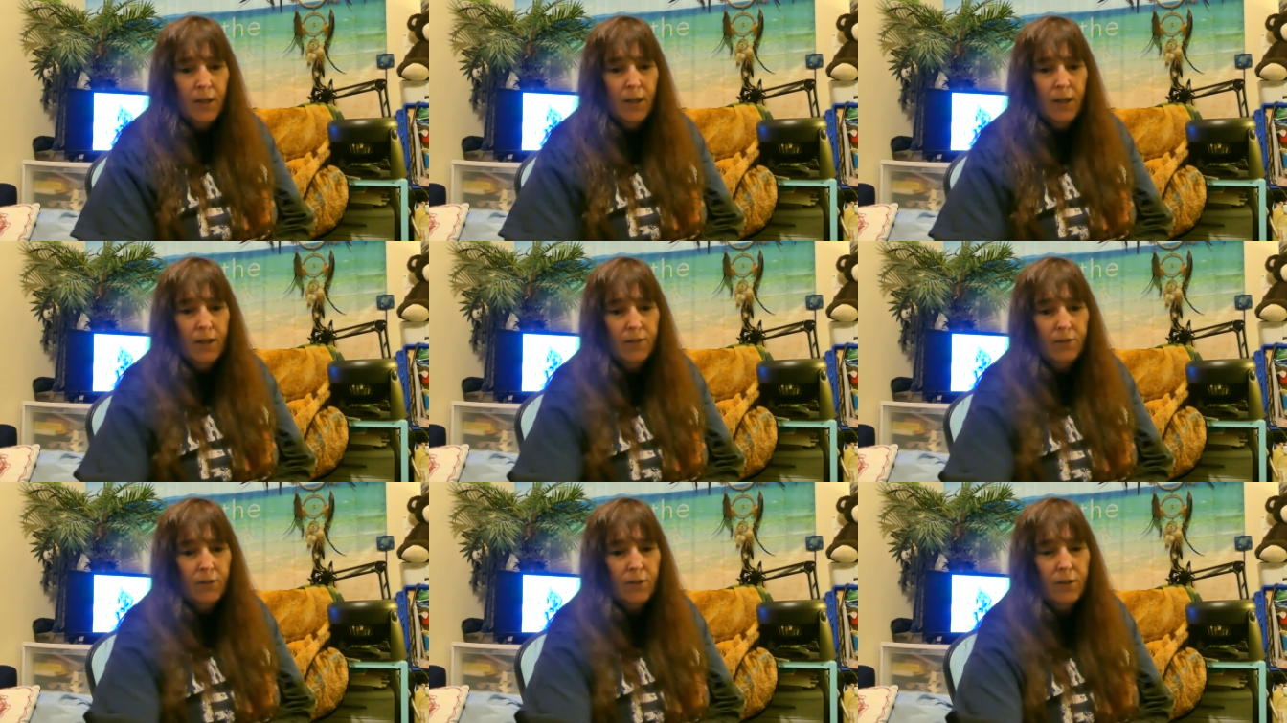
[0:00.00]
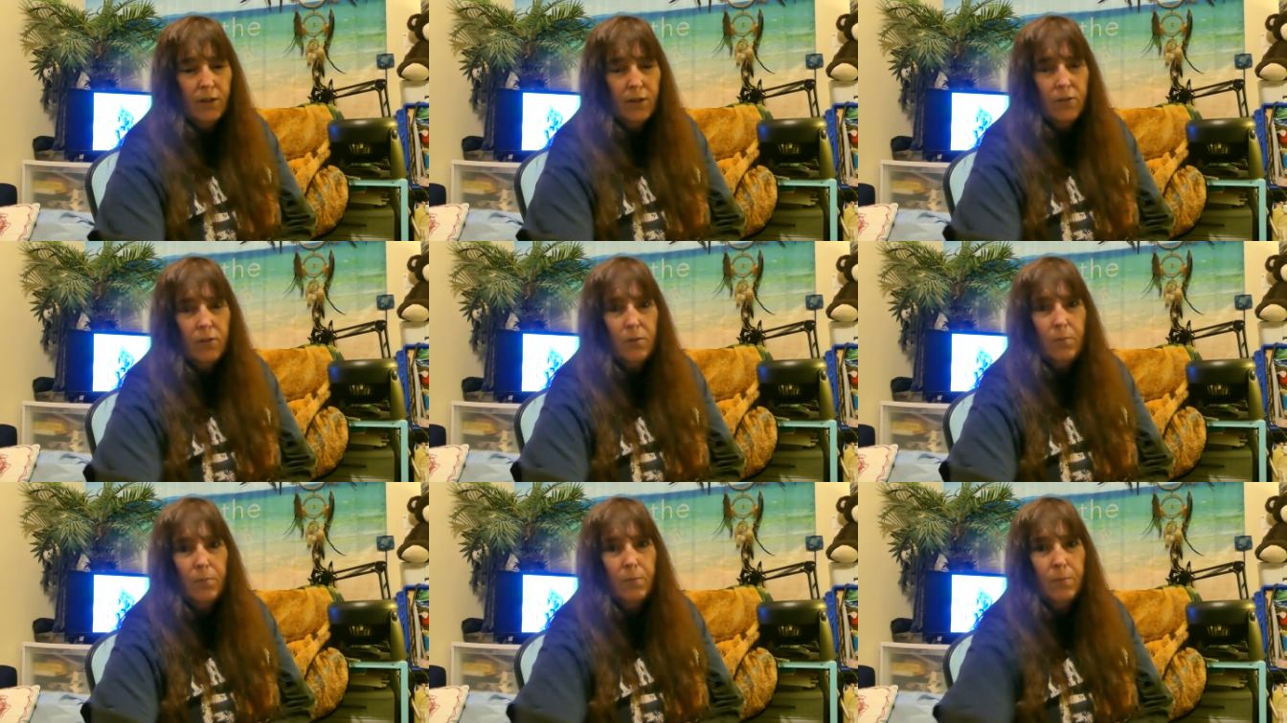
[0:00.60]
And they've turned it into
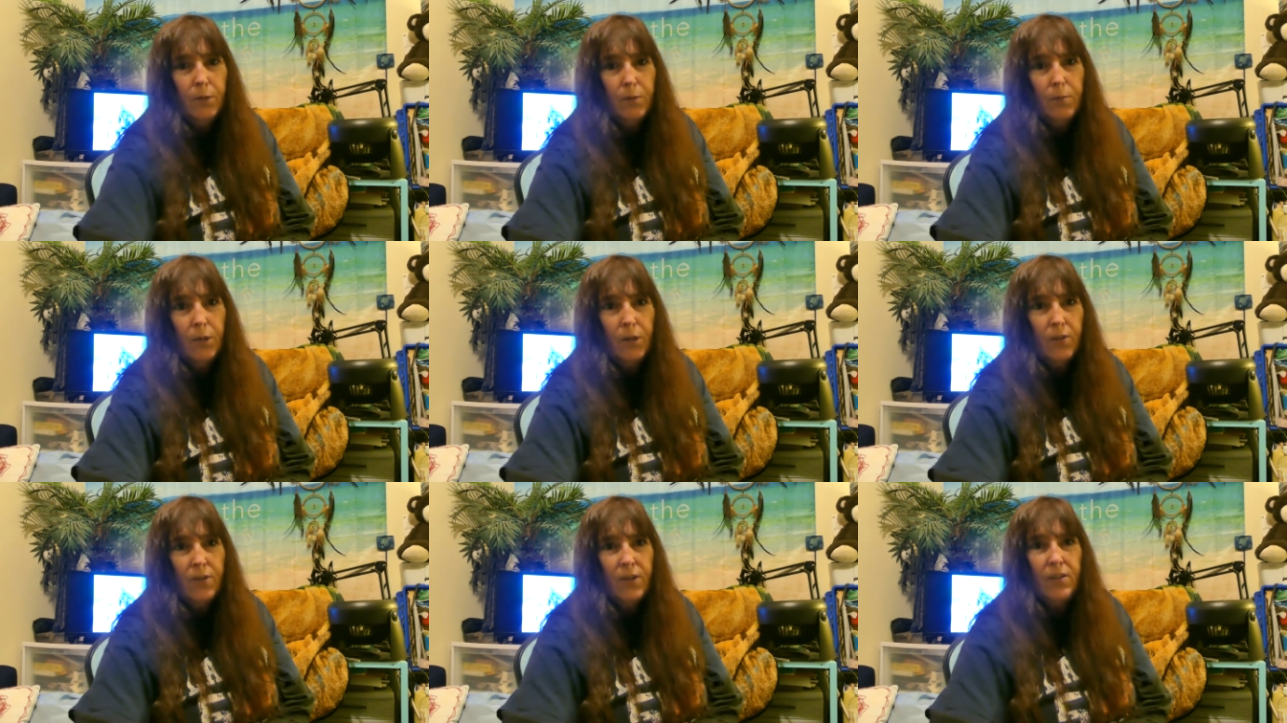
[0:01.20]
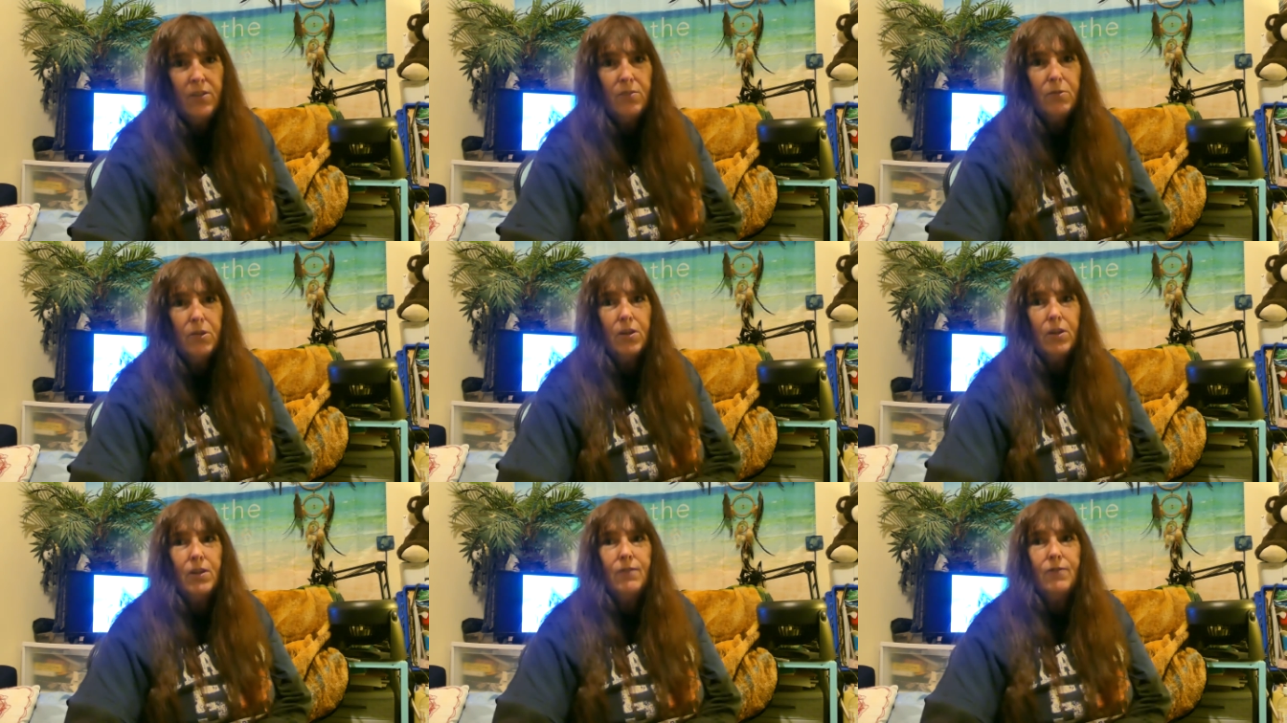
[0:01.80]
a, a bear
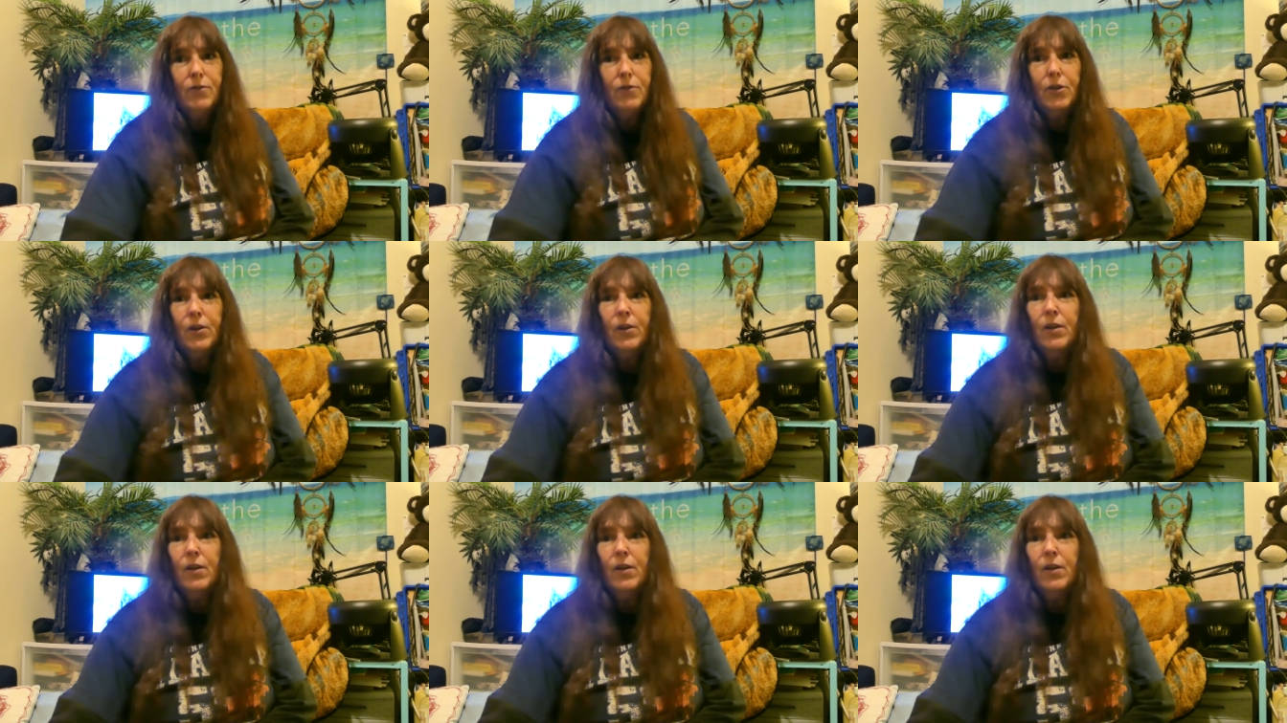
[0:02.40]
sanctuary for